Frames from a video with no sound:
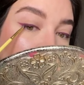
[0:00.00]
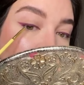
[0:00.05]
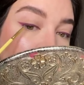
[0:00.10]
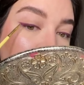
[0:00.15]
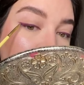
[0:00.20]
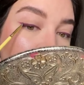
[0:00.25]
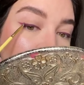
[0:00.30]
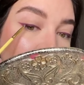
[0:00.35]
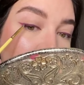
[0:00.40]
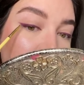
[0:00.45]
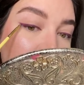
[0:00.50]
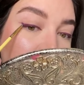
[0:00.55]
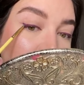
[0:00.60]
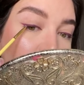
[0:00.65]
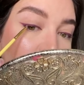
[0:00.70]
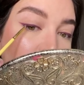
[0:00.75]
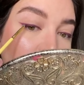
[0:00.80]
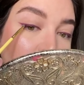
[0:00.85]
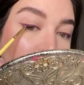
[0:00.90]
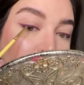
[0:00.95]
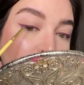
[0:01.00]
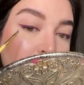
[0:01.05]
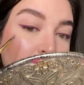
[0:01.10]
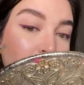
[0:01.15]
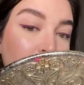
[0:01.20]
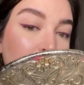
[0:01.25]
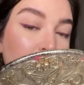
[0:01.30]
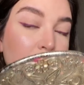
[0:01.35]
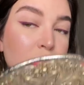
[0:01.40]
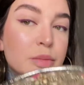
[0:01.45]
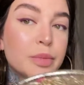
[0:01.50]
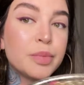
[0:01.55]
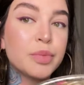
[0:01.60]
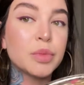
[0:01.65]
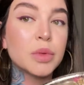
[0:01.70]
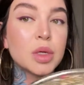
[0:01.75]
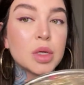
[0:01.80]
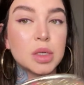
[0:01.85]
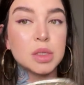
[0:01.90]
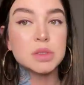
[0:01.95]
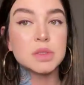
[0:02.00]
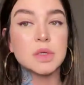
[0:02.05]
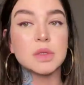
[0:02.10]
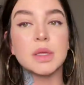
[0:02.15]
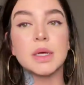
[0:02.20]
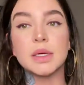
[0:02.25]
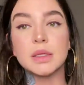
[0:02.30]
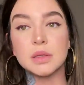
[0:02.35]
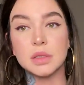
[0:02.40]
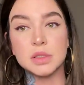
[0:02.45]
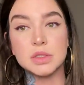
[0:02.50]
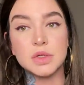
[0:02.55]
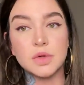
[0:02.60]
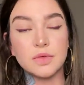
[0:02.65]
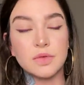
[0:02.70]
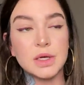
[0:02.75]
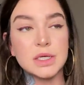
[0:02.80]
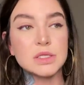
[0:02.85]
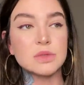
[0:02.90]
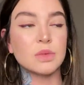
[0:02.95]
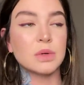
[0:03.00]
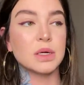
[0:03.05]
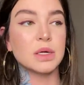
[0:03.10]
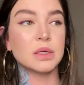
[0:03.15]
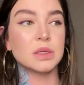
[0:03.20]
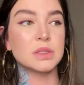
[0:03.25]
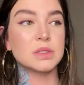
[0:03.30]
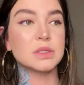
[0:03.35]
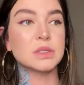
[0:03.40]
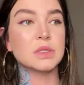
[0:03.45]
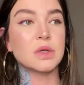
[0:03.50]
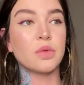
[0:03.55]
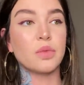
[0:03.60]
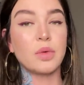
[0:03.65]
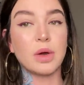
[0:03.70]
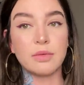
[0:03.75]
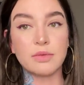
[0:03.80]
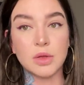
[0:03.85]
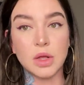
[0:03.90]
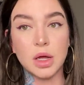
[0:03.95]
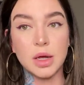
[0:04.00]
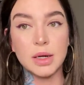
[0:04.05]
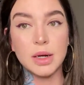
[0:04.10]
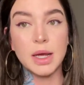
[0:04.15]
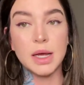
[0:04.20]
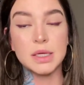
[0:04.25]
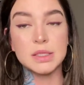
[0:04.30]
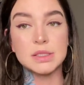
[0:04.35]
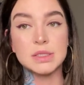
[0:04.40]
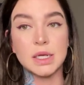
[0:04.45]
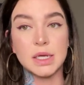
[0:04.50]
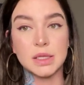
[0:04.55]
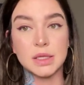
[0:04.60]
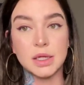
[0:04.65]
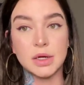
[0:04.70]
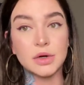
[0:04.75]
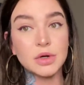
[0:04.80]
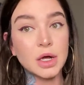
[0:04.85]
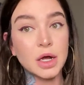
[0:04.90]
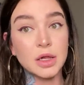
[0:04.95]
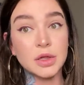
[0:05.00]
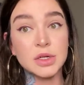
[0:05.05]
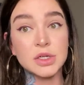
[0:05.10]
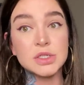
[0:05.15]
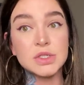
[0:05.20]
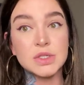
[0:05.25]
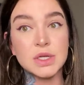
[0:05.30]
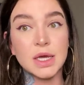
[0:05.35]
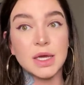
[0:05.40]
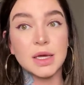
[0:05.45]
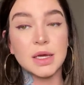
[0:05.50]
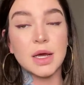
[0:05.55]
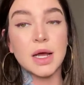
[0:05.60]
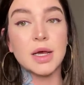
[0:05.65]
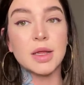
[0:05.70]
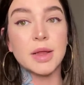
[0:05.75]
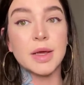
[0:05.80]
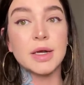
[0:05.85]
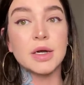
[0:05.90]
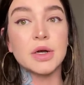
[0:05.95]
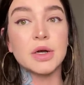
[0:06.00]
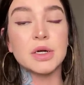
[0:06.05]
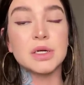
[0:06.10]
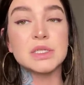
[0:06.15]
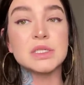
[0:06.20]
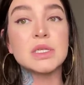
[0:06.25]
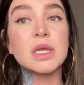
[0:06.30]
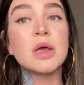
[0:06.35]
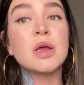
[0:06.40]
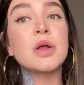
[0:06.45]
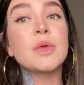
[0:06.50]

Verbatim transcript: pencils that are creamy. So like the Too Faced ones, Revlon has like their color stay eyeliners.